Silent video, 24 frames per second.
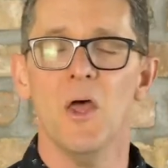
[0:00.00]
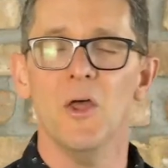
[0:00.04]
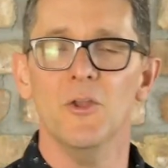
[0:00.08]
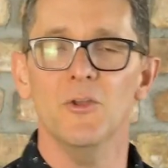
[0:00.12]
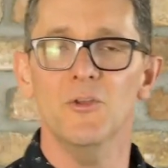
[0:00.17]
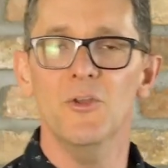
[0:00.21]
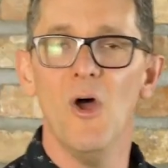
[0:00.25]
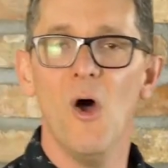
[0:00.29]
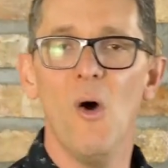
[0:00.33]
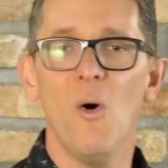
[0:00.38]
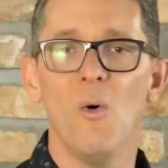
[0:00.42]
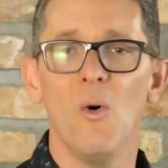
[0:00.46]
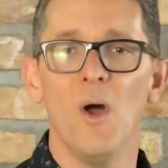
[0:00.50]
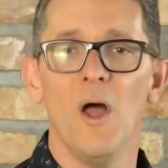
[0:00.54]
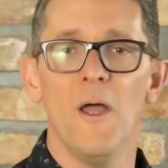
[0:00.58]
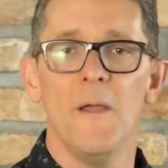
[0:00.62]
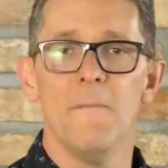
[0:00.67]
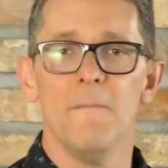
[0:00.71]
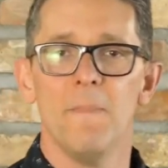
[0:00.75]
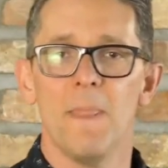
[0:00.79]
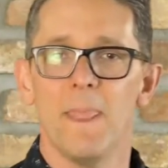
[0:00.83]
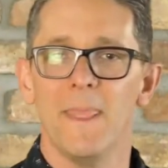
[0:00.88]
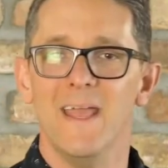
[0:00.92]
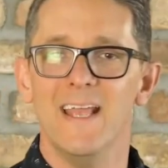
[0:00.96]
No,
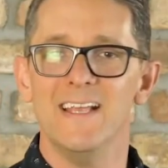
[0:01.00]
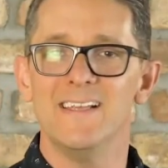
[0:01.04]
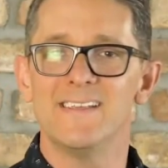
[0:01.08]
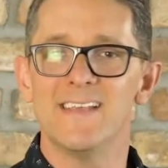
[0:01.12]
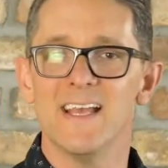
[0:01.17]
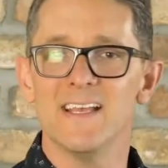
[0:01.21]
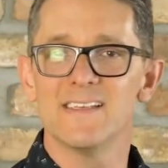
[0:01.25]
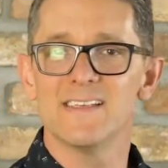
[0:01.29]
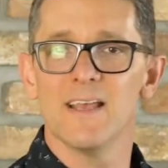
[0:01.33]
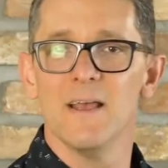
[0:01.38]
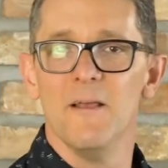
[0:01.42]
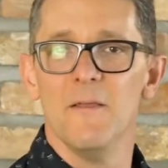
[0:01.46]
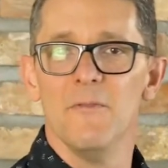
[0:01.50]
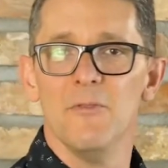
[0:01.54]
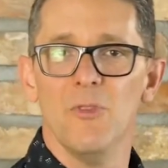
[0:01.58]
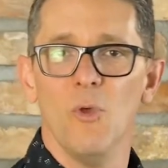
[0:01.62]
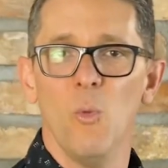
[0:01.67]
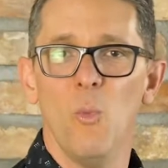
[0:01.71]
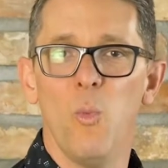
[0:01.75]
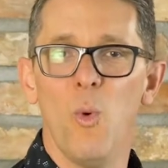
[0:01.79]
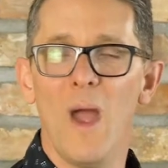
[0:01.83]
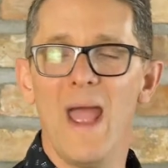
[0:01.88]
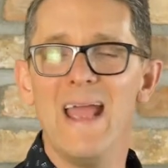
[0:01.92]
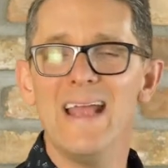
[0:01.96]
he says, the
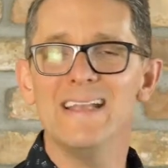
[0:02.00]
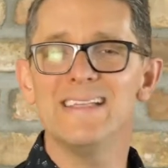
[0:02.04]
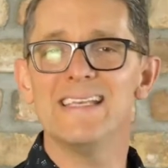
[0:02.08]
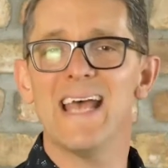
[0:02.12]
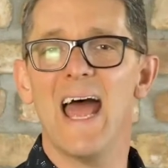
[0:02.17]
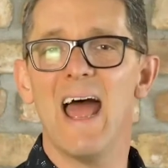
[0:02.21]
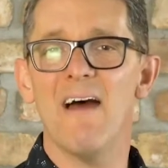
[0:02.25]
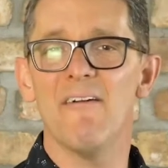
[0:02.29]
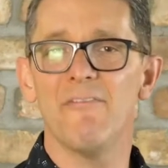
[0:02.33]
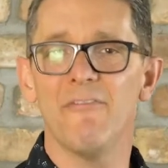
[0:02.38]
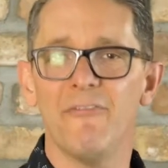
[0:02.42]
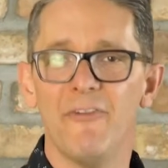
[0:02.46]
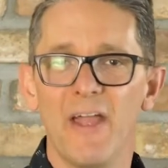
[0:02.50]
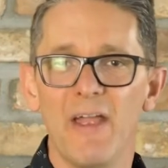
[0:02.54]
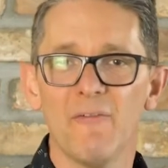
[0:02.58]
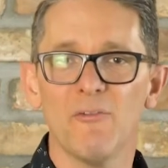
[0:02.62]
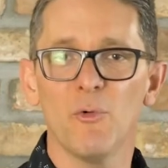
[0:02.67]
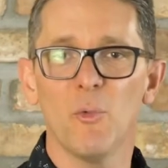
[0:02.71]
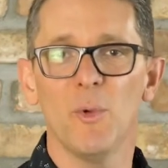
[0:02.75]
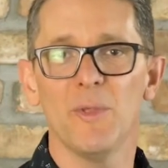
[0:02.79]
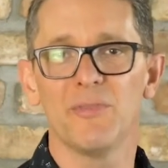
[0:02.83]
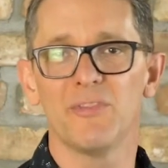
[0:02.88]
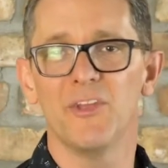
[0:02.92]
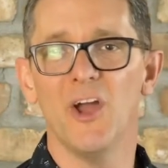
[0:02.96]
way to have
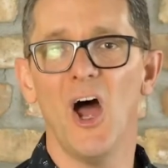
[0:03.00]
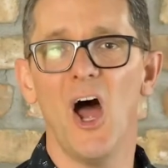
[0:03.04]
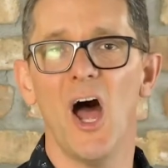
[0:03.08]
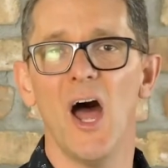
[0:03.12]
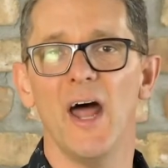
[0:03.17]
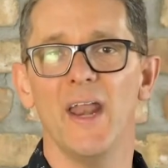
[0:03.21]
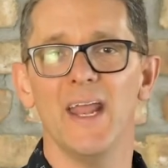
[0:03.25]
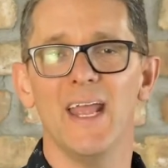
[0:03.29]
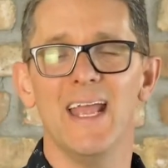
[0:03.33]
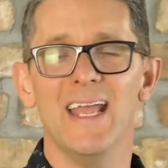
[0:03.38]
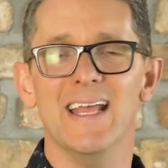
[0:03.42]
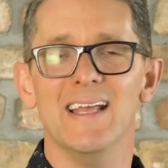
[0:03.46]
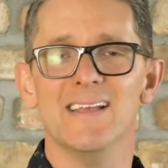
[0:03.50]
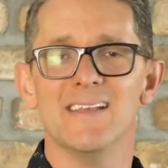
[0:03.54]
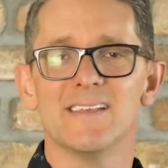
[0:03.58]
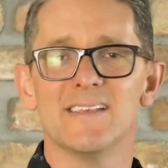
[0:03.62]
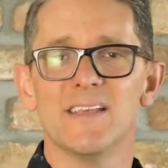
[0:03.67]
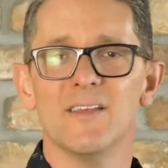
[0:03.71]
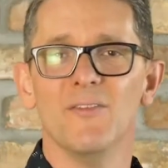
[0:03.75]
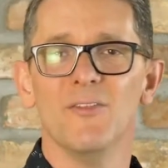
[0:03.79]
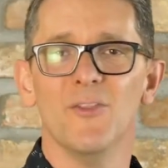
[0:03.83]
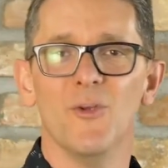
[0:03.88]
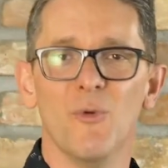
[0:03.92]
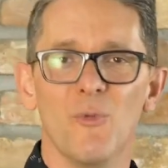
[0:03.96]
favor with God
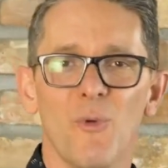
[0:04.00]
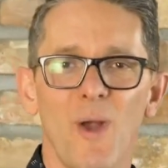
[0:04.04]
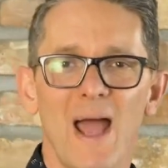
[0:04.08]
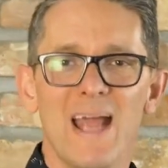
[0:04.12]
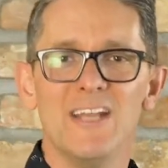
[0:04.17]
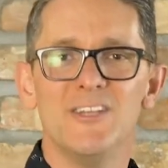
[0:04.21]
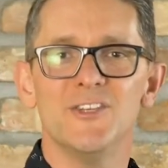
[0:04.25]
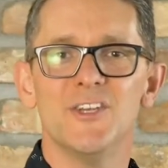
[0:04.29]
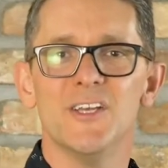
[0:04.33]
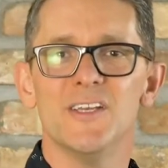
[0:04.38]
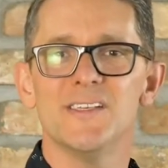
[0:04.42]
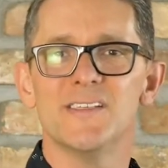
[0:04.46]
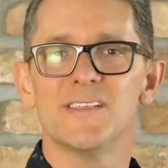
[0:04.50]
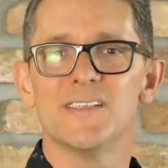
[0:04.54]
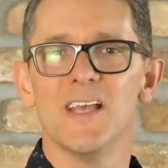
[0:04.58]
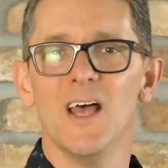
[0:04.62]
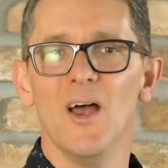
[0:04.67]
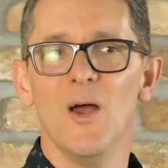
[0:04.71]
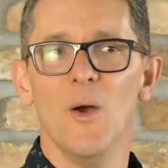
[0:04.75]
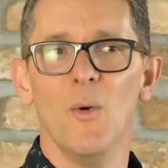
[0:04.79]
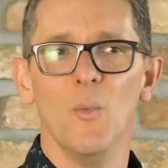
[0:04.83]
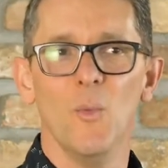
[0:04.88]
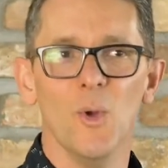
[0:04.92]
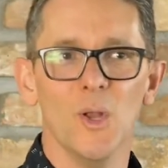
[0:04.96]
is the righteous
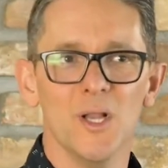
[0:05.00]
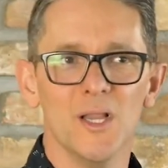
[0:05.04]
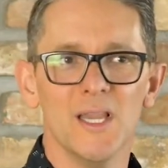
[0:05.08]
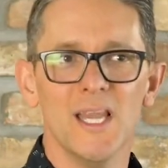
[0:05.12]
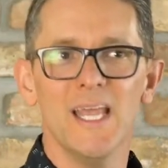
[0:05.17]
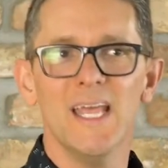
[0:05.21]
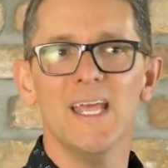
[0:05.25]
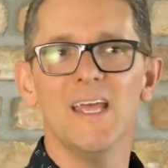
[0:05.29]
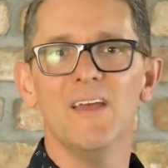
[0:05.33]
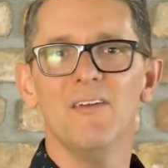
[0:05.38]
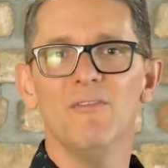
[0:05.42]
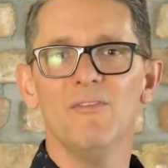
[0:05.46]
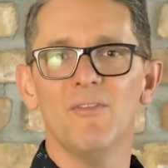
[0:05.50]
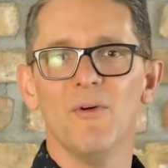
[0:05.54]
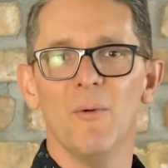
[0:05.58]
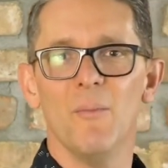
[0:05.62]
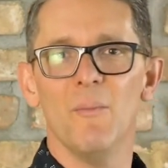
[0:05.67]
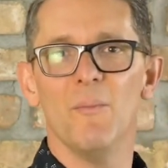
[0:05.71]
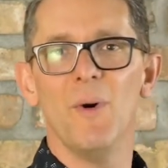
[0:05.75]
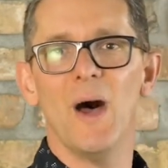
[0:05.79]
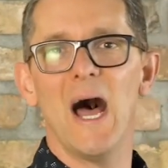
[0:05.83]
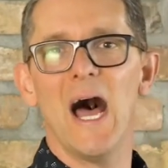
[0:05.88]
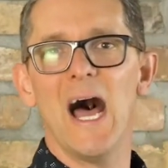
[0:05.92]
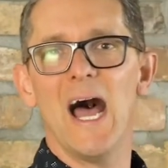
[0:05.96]
will live
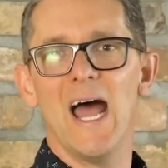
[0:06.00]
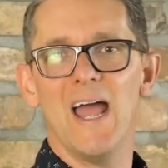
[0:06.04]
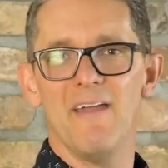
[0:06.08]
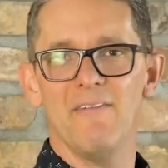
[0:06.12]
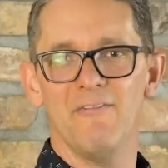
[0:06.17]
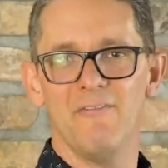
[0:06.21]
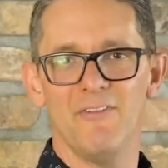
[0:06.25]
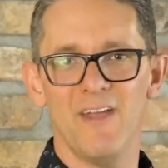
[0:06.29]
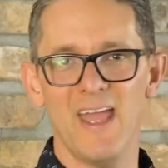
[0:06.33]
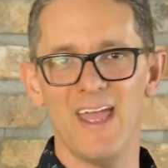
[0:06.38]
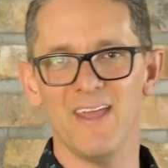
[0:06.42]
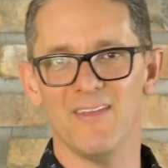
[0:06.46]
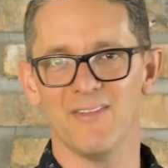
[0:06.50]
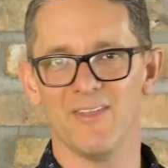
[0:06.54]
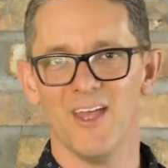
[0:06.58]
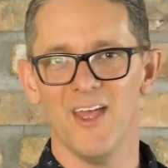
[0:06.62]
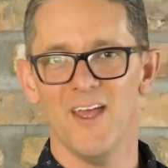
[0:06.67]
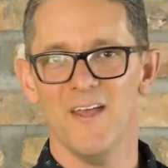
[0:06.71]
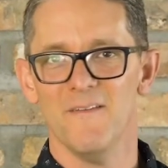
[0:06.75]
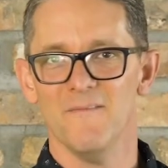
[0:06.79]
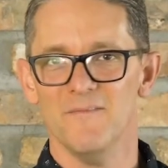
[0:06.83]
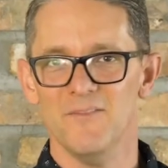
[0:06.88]
by faith.